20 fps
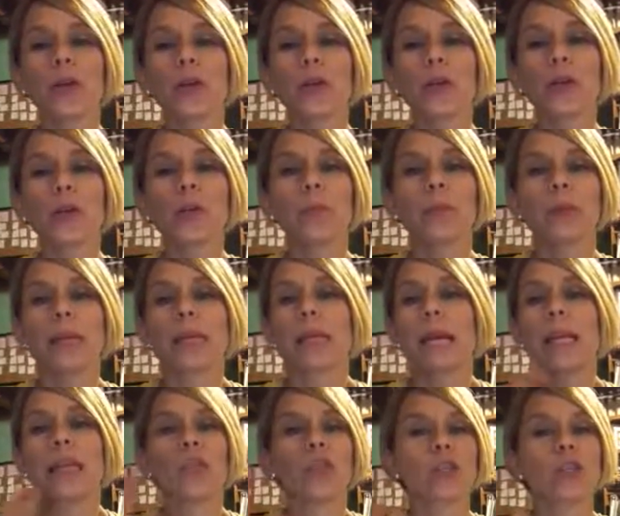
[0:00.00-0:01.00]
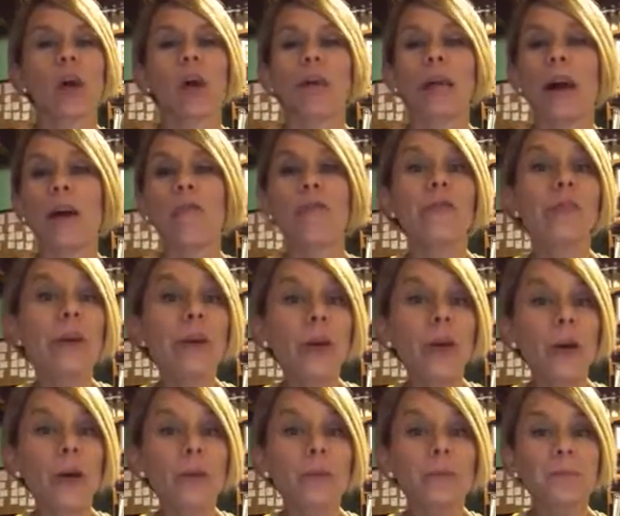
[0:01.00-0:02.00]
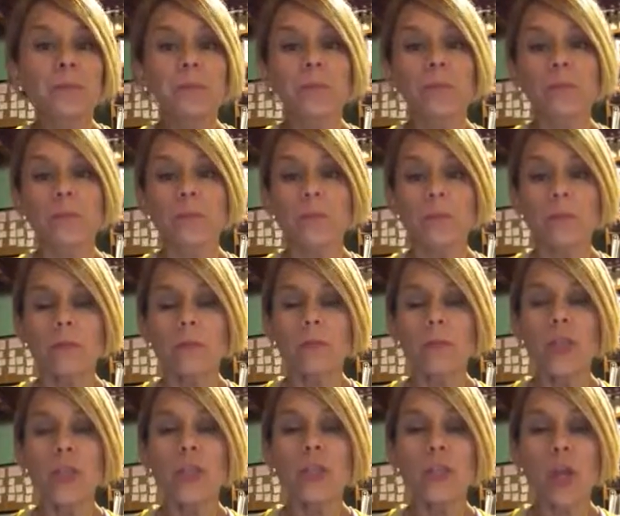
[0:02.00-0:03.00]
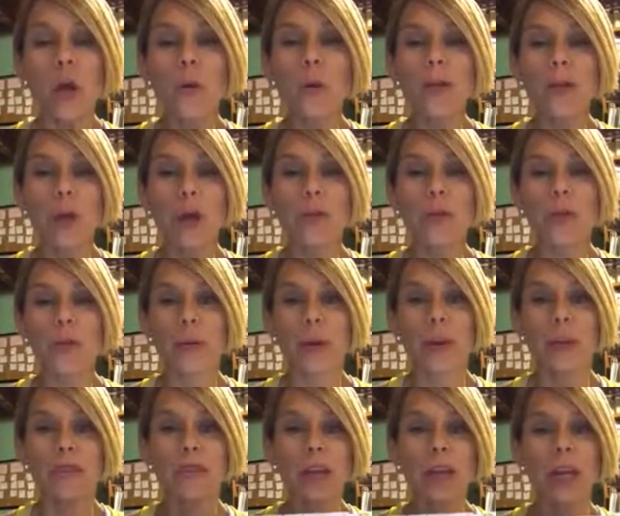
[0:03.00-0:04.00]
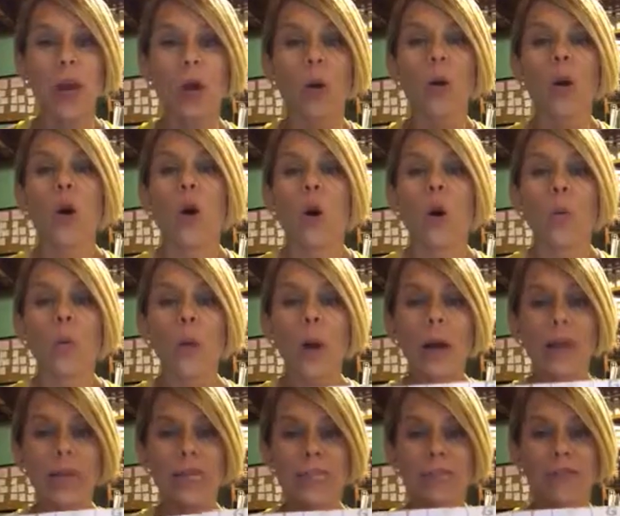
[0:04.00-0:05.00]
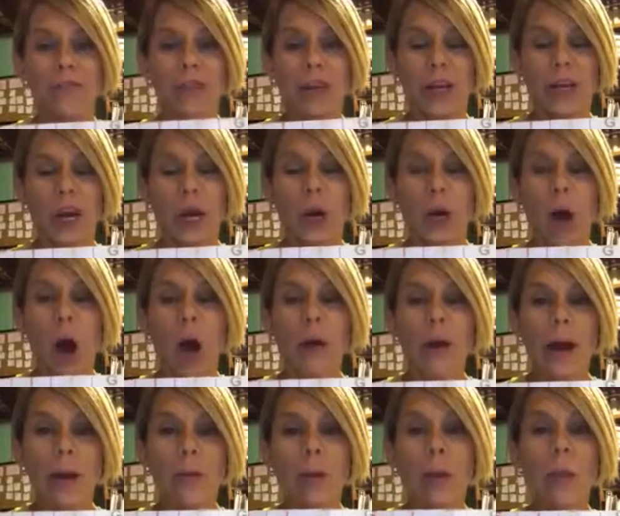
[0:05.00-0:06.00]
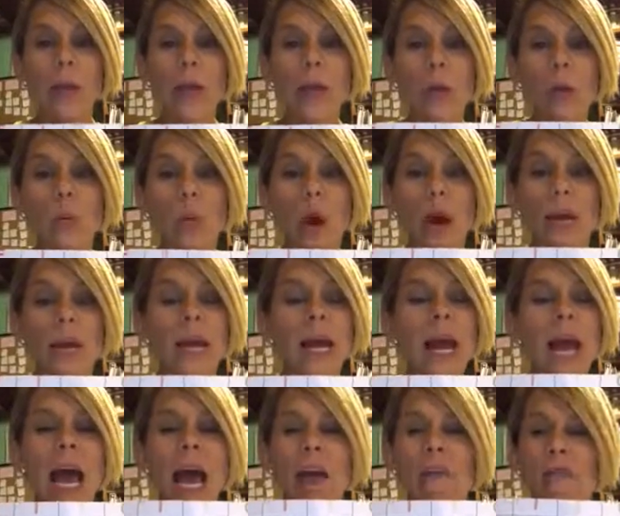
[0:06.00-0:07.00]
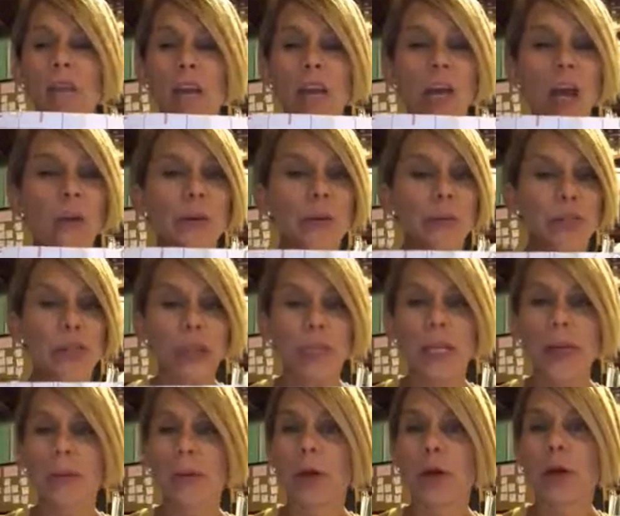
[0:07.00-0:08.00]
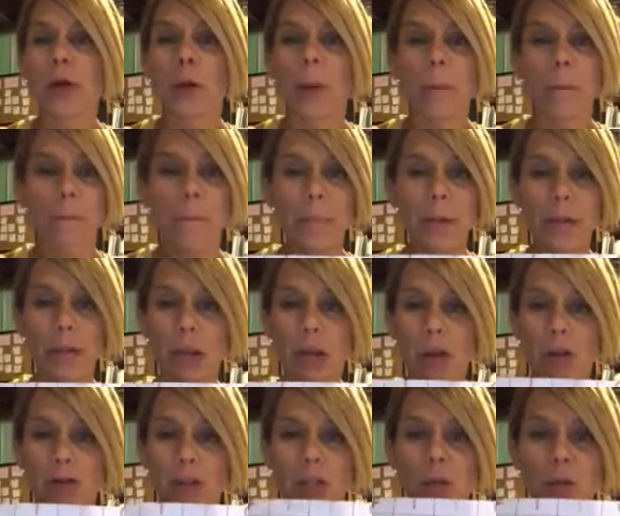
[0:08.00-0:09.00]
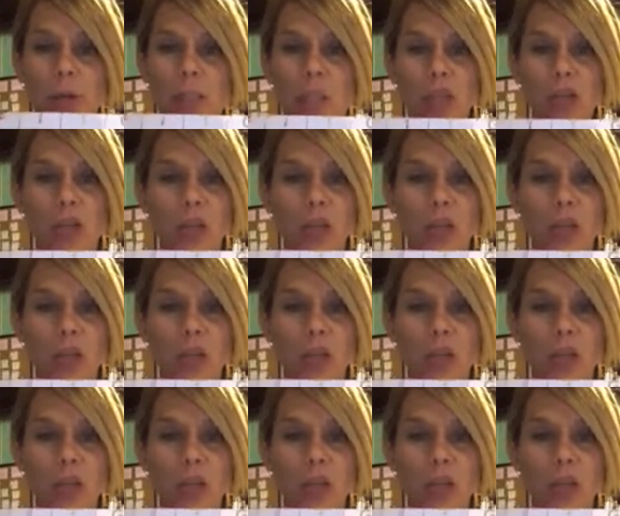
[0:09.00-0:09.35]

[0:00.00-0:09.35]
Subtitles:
in the group and just call out FitGo so we know that you got a FitGo. What is a FitGo? All right, well, week one, a FitGo is your typical bingo. So it's